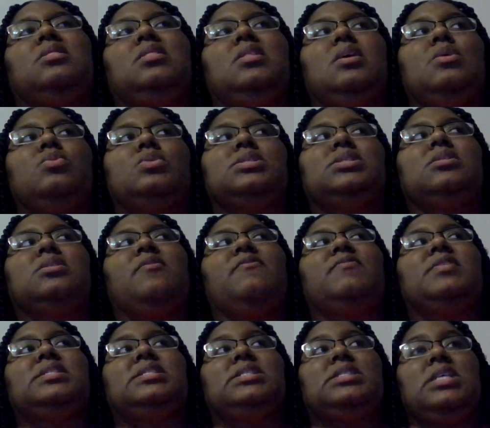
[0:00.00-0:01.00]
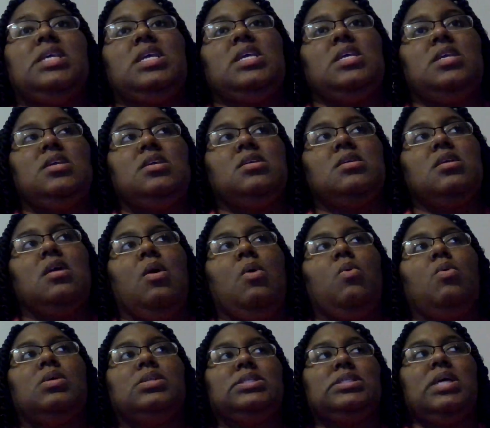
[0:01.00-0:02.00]
it was the fatigue
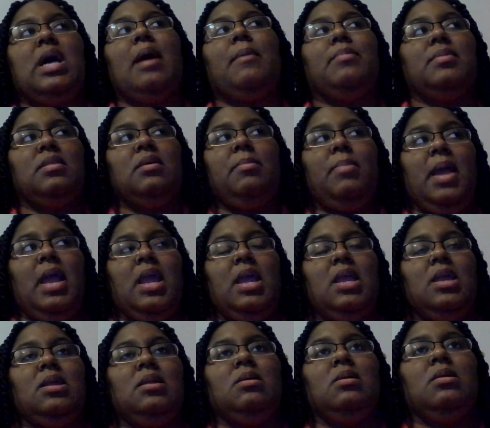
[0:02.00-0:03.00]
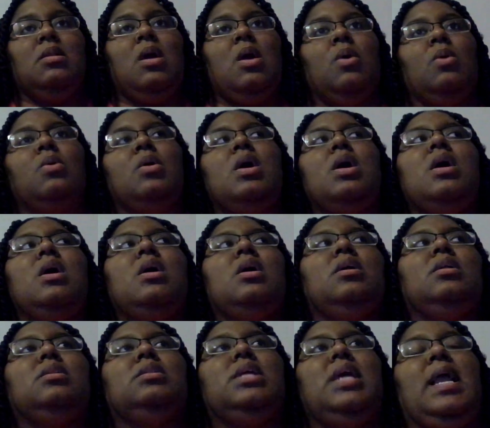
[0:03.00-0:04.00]
on top of the pain, you know,
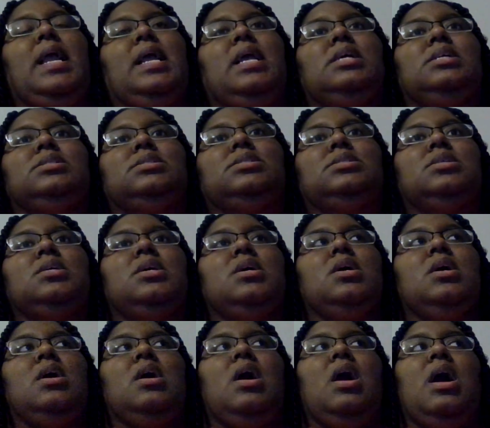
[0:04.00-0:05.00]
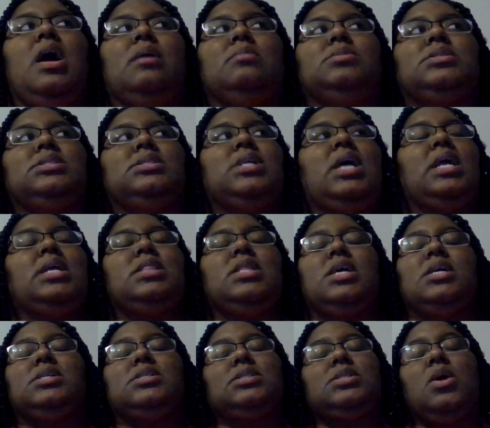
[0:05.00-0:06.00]
that I'm just like,
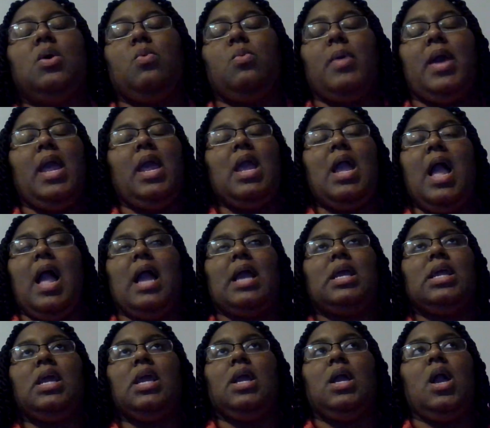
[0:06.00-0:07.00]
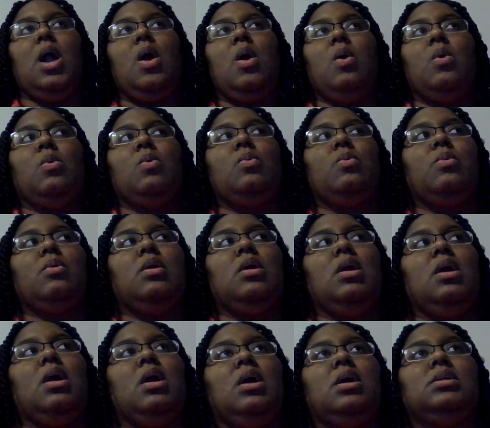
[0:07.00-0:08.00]
there's no way I can go
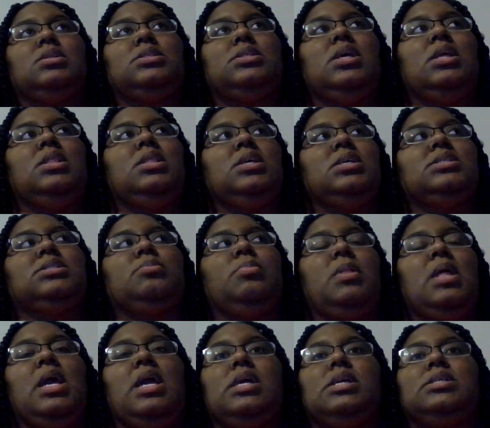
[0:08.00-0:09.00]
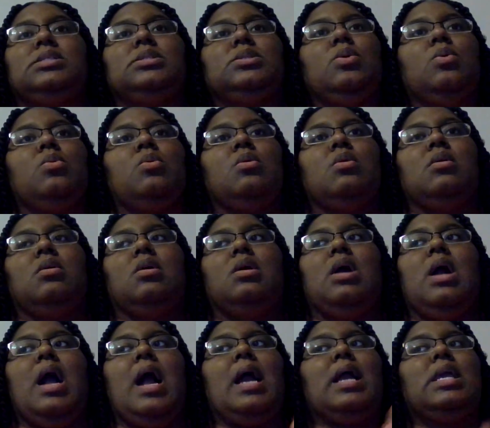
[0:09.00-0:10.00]
to this place or
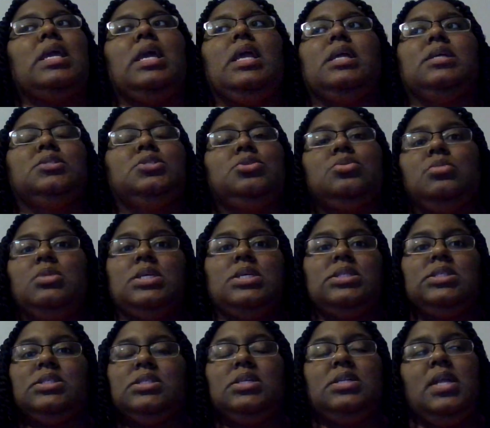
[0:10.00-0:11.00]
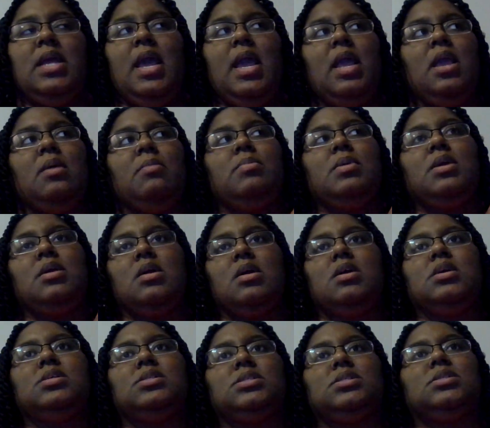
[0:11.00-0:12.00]
I can't do this today
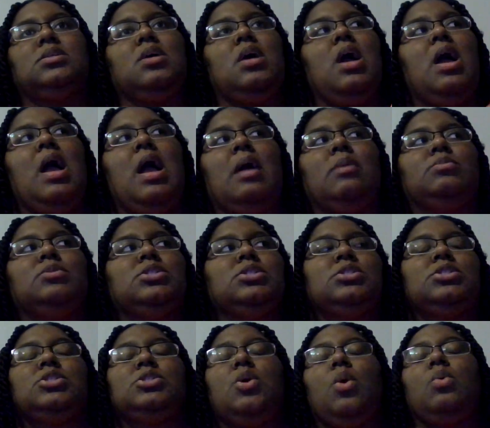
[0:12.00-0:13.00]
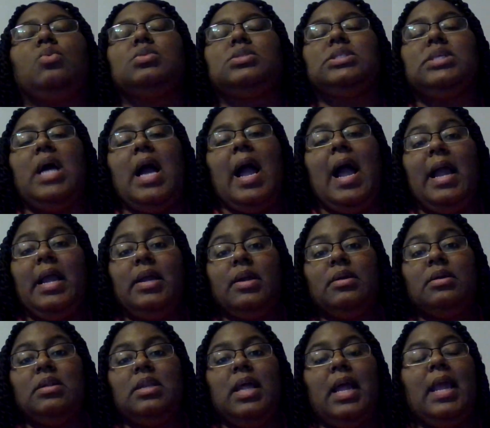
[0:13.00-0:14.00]
because I'm just so
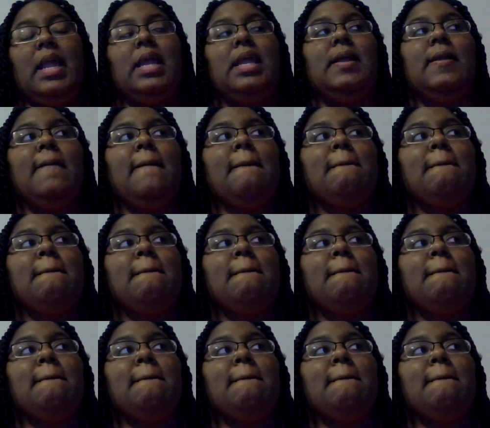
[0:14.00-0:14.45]
tired. Like,